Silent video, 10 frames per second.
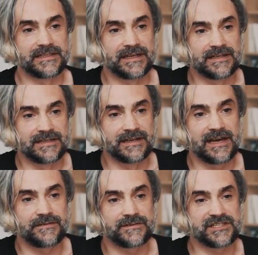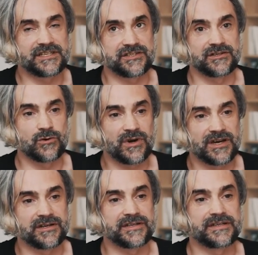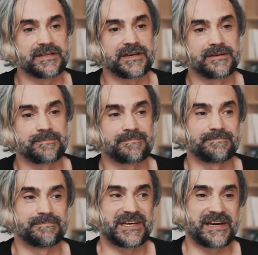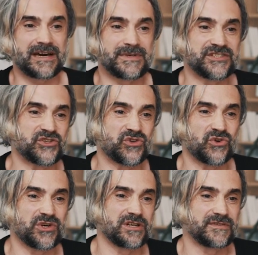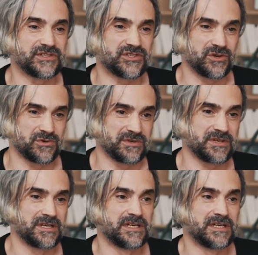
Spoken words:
every such inquiry can become a story of its own.